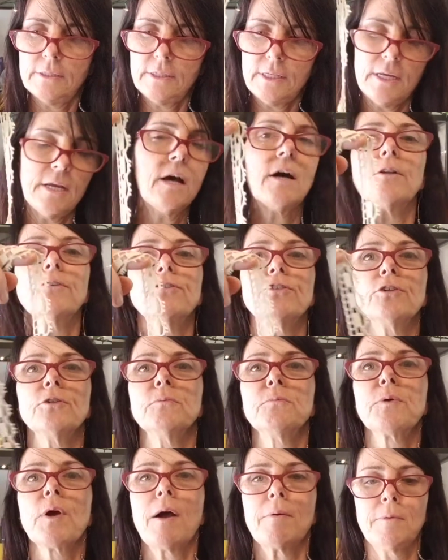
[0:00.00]
I'll do
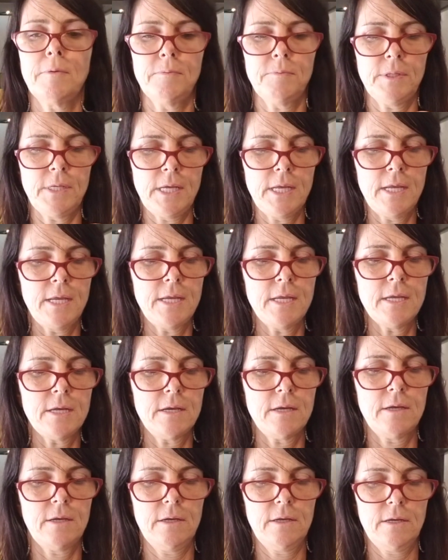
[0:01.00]
probably
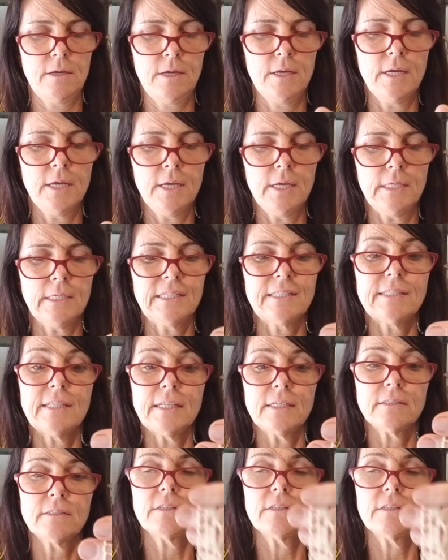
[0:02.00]
6